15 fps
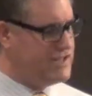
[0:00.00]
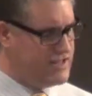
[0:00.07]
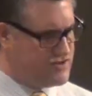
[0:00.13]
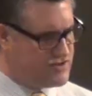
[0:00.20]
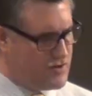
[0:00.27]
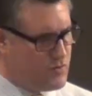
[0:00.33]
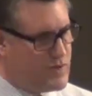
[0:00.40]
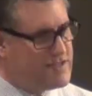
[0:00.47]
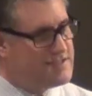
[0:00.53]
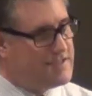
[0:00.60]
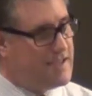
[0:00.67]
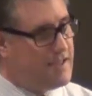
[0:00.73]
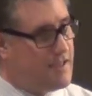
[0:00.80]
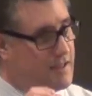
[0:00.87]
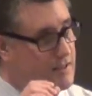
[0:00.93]
And so we
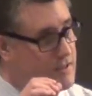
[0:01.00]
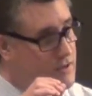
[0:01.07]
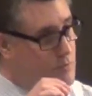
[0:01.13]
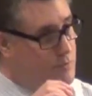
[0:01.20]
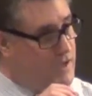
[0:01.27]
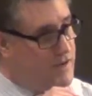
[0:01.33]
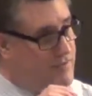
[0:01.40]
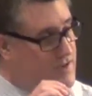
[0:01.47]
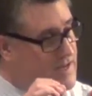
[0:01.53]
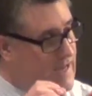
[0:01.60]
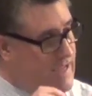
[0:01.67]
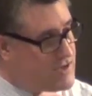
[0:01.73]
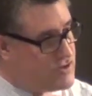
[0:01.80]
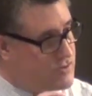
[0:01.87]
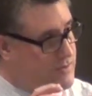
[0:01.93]
see a little bit of the
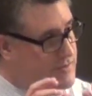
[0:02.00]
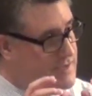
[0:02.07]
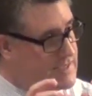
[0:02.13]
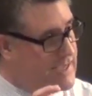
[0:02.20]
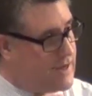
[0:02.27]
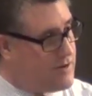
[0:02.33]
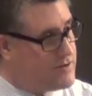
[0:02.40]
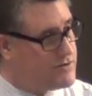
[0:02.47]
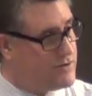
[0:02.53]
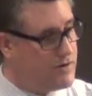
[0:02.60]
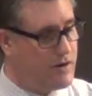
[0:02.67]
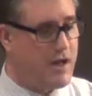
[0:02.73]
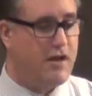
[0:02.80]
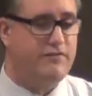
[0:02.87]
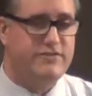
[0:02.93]
nature and the
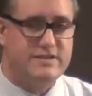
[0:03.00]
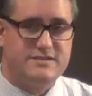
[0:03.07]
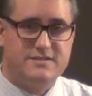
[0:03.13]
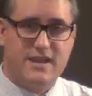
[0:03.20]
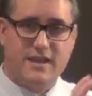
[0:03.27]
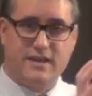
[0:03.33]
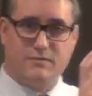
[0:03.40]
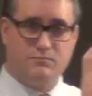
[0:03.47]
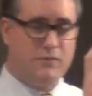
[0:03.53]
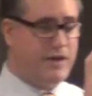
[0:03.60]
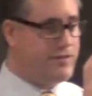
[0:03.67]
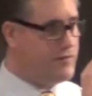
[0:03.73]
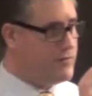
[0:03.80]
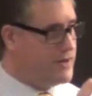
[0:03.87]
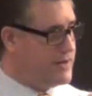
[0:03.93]
character of the second
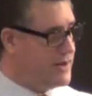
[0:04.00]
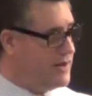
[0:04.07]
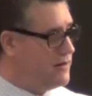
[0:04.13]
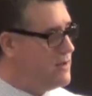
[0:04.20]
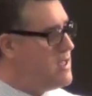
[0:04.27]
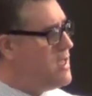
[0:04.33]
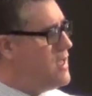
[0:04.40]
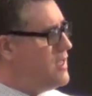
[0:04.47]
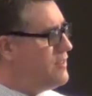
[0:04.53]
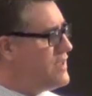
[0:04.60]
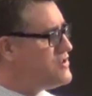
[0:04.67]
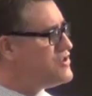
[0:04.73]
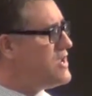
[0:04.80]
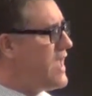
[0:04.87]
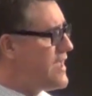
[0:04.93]
mother in here,
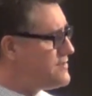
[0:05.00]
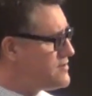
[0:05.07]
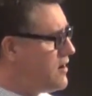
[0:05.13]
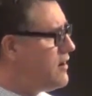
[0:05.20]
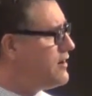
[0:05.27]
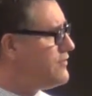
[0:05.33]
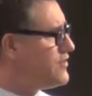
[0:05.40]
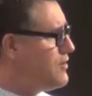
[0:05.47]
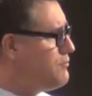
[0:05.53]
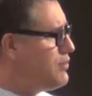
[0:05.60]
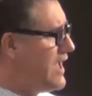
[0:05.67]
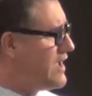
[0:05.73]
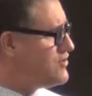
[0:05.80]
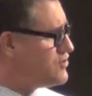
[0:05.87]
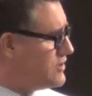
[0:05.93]
that she has a heart of
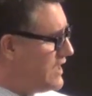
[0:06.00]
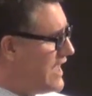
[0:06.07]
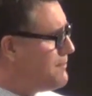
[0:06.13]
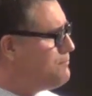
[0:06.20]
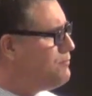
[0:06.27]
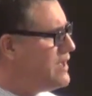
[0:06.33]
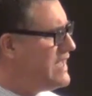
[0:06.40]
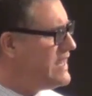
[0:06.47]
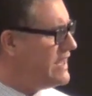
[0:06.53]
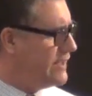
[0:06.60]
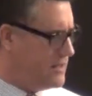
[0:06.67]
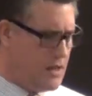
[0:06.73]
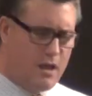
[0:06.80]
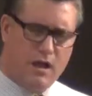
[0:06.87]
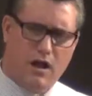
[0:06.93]
compassion and pity
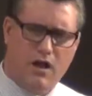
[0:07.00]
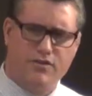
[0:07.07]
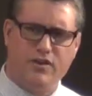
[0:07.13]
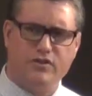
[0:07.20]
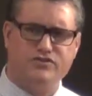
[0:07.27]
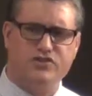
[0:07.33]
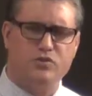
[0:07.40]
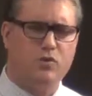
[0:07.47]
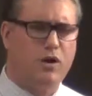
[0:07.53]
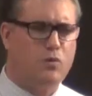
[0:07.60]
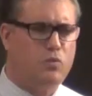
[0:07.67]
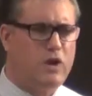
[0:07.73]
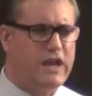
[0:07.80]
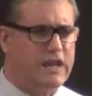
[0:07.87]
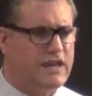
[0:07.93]
on those who are
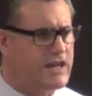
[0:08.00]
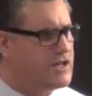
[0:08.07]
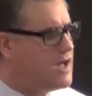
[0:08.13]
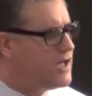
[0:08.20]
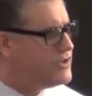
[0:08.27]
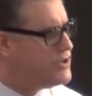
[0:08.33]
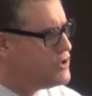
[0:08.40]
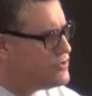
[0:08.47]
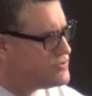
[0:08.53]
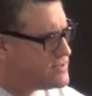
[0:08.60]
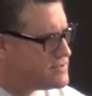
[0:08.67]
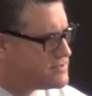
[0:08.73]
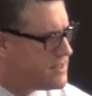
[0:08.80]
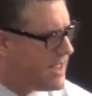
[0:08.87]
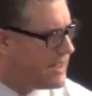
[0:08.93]
weak. And God
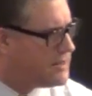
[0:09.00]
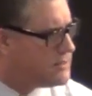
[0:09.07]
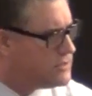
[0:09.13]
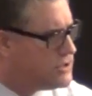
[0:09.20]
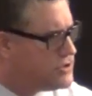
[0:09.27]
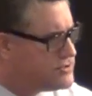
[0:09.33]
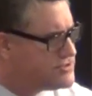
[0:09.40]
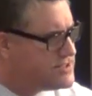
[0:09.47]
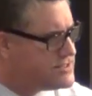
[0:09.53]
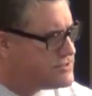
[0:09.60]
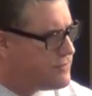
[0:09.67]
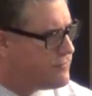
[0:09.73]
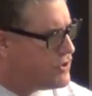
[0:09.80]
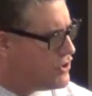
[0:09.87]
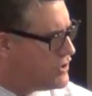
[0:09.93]
uses that little sense
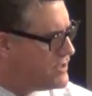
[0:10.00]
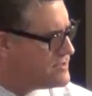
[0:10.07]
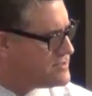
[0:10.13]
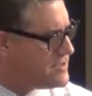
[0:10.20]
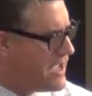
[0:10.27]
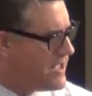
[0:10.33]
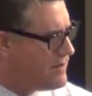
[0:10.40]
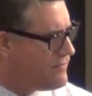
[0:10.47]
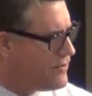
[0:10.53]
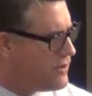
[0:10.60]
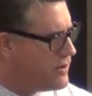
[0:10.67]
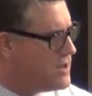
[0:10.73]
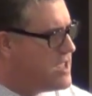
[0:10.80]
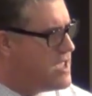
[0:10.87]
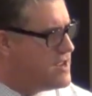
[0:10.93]
of good inside of
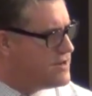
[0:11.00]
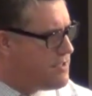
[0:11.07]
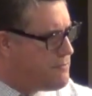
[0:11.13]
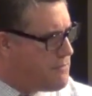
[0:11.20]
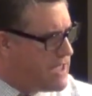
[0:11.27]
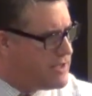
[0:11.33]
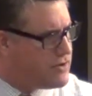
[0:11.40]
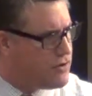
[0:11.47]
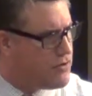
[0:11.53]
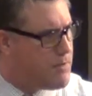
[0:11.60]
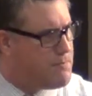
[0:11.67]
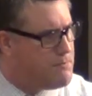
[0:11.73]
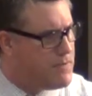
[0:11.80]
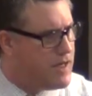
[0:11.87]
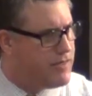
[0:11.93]
her to make her a
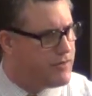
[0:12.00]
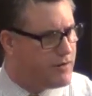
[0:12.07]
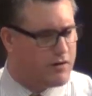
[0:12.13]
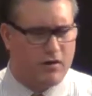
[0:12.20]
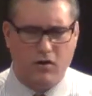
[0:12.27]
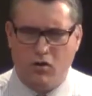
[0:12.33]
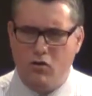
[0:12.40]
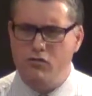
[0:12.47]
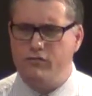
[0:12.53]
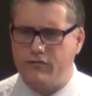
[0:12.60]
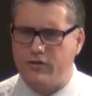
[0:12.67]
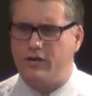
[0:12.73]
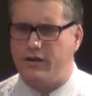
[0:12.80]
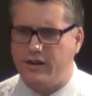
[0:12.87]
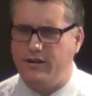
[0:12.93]
mother
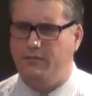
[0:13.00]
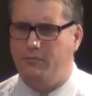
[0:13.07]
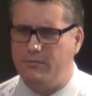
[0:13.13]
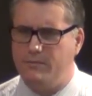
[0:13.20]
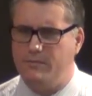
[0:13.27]
over him.